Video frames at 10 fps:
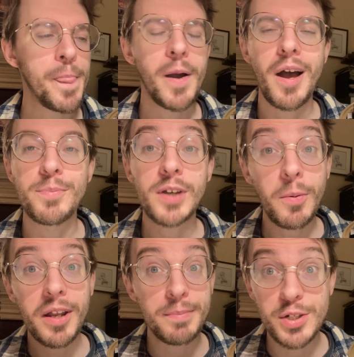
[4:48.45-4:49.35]
So I
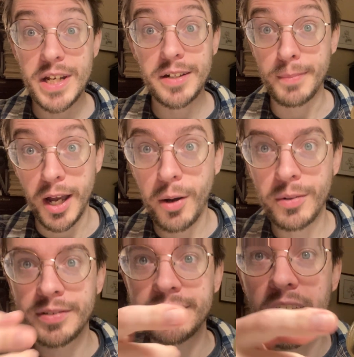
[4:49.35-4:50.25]
went and machined my
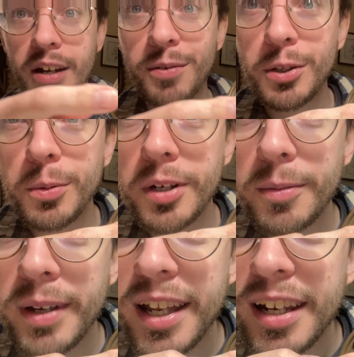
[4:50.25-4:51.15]
own out of
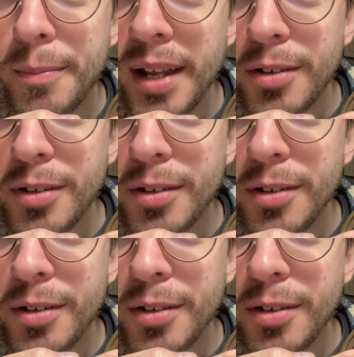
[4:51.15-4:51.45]
aluminum, and I'm not